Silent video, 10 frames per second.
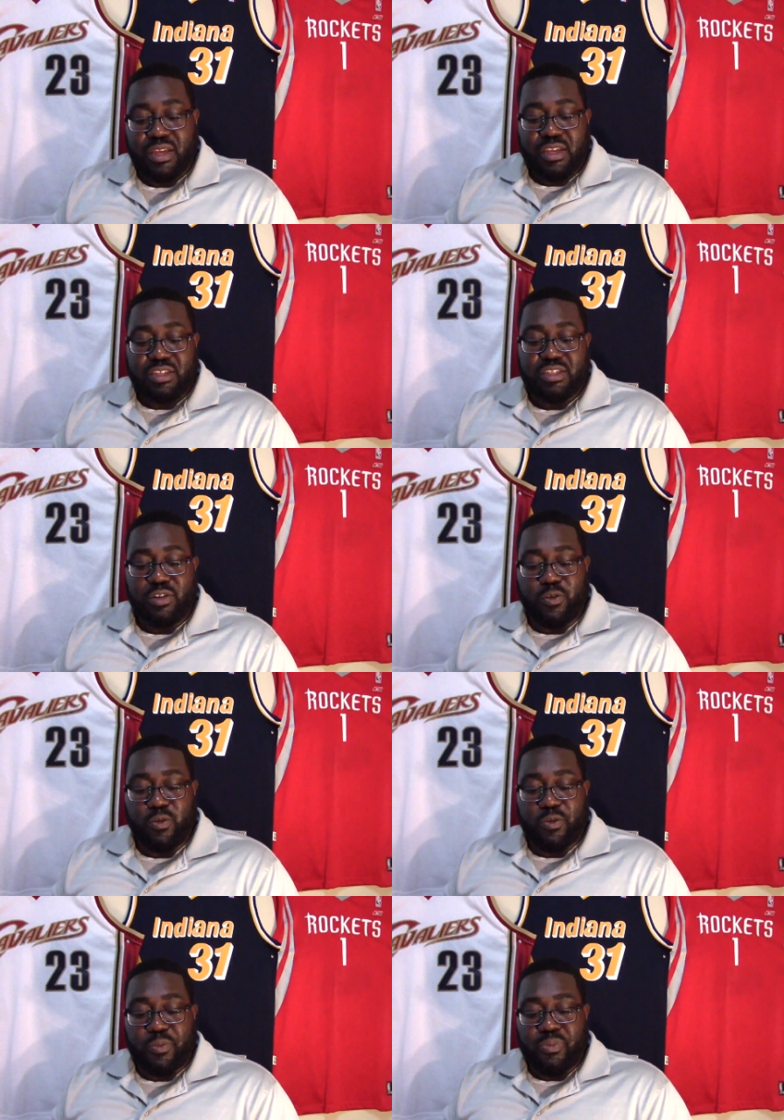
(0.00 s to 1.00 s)

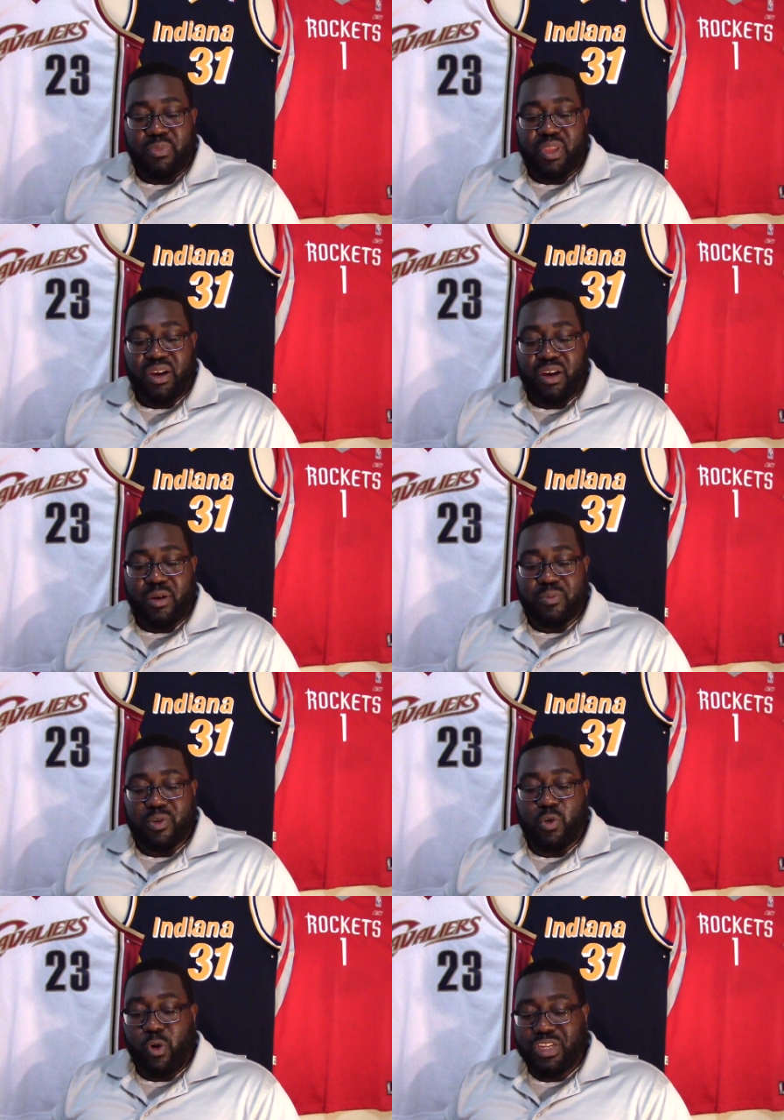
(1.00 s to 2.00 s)
So
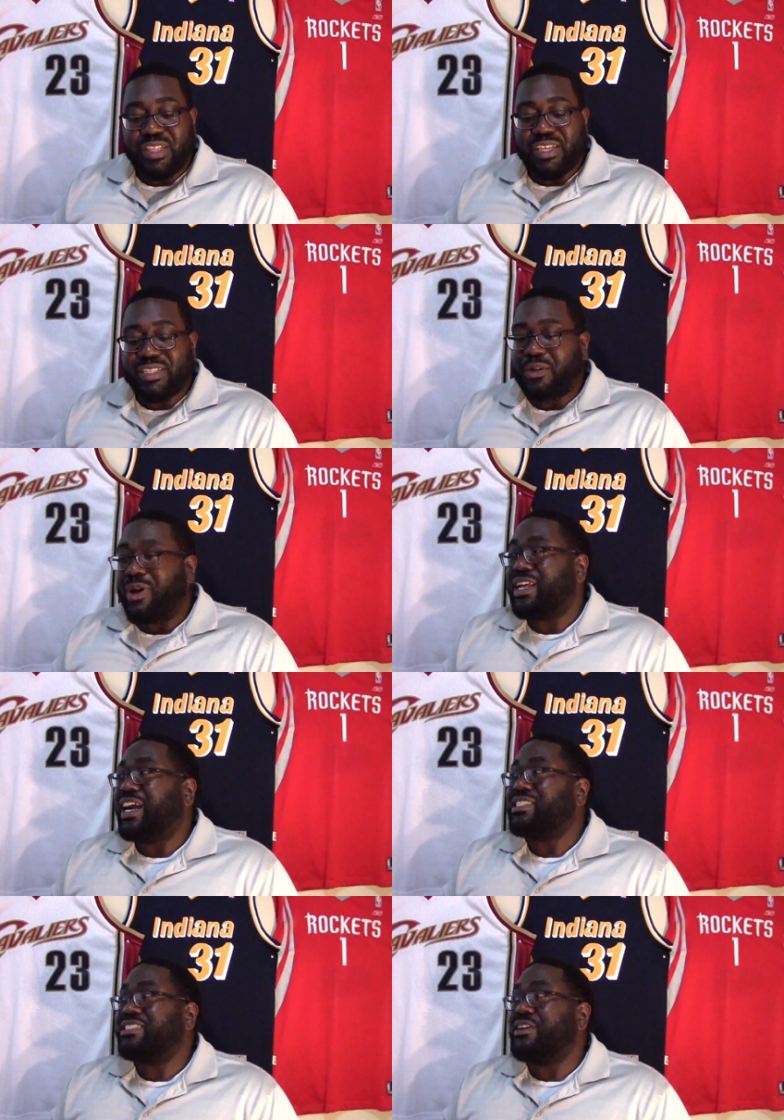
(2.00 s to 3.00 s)
Courtney Lee is somebody
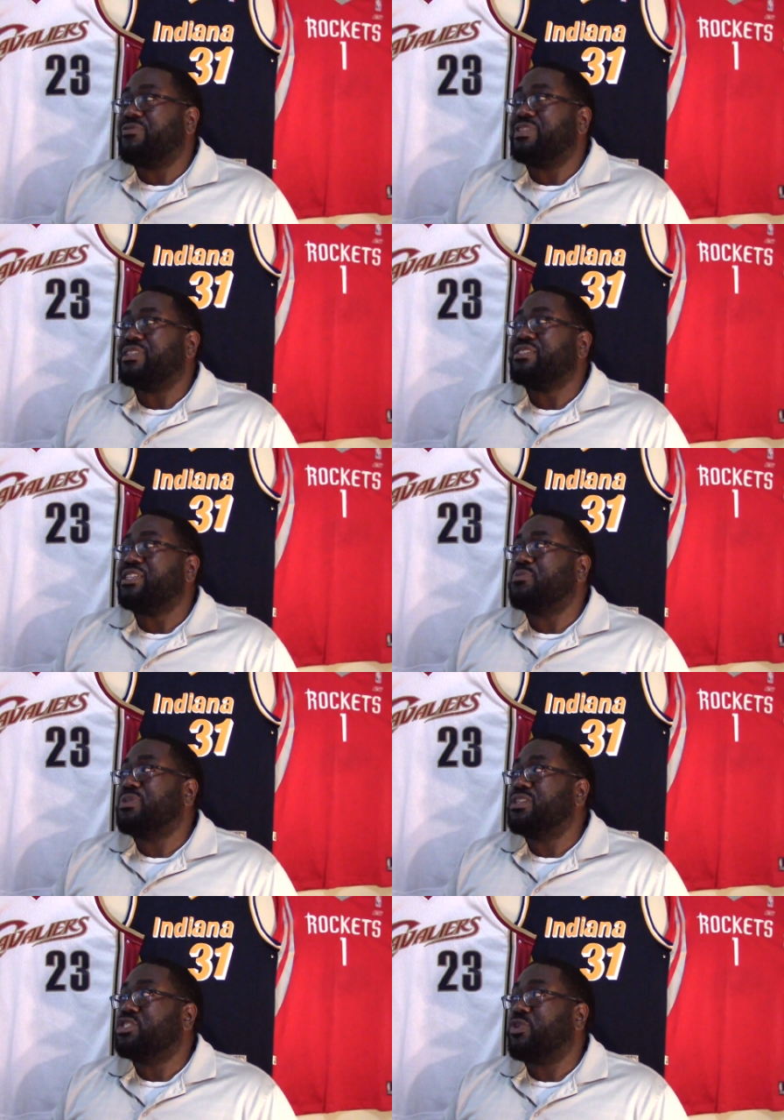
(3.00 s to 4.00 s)
I definitely see
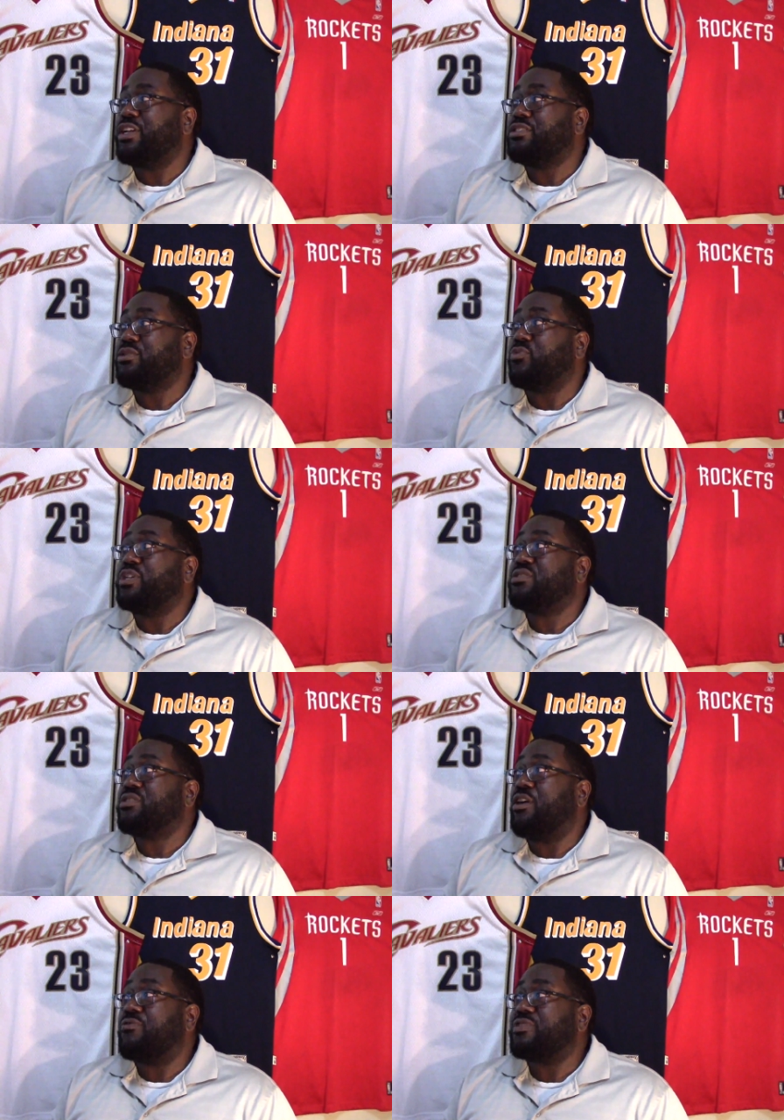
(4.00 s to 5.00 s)
being traded to the Western
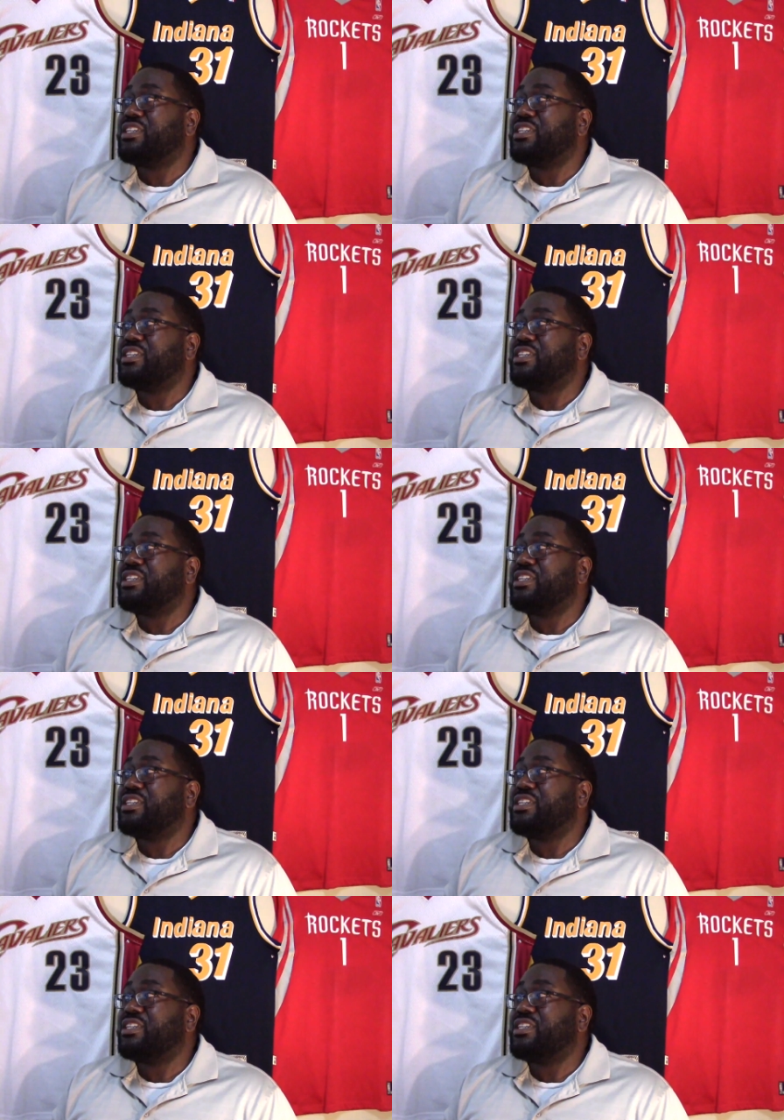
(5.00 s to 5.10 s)
Conference. He